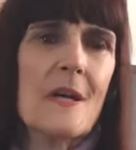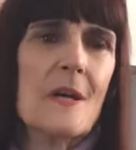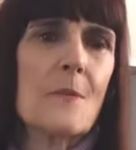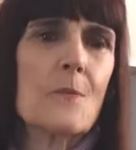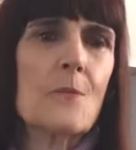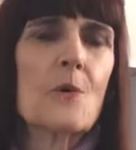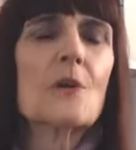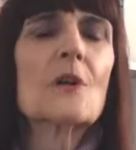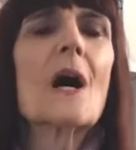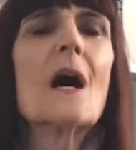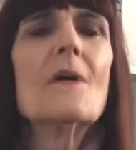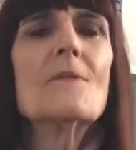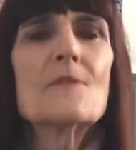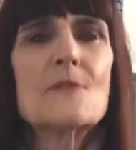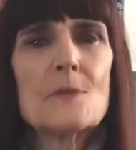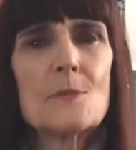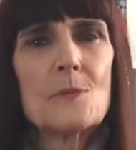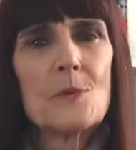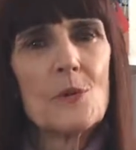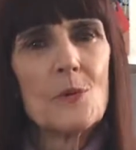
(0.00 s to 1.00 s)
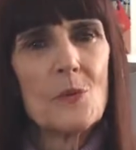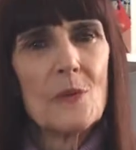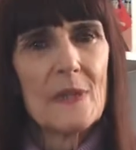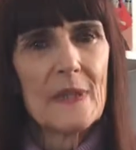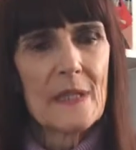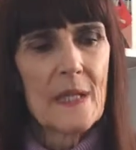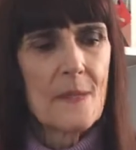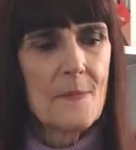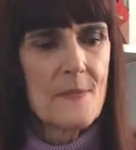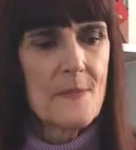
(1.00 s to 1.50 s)
more comfortable when it
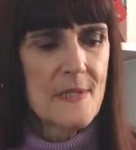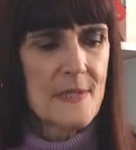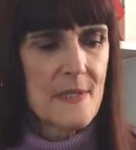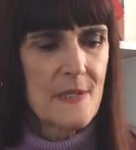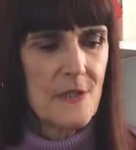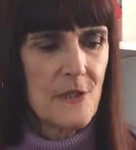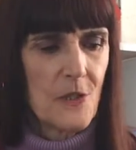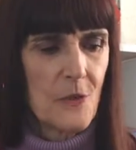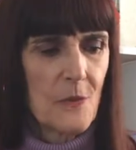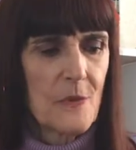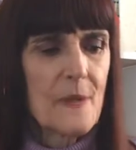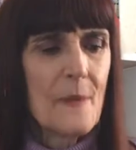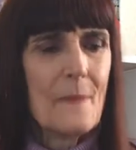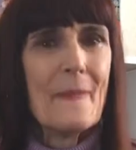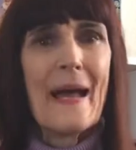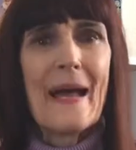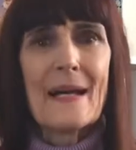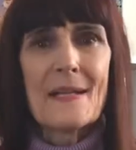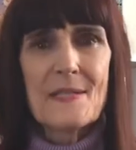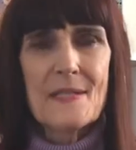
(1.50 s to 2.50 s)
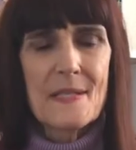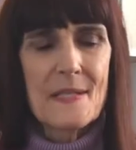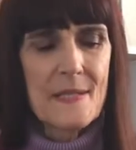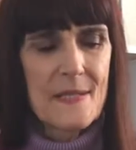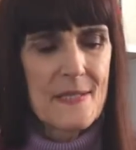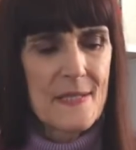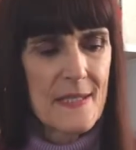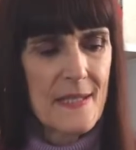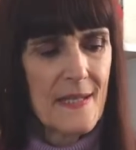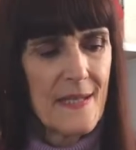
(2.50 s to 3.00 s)
comes, you know, with the
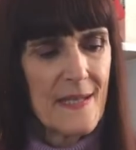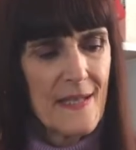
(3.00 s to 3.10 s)
masses.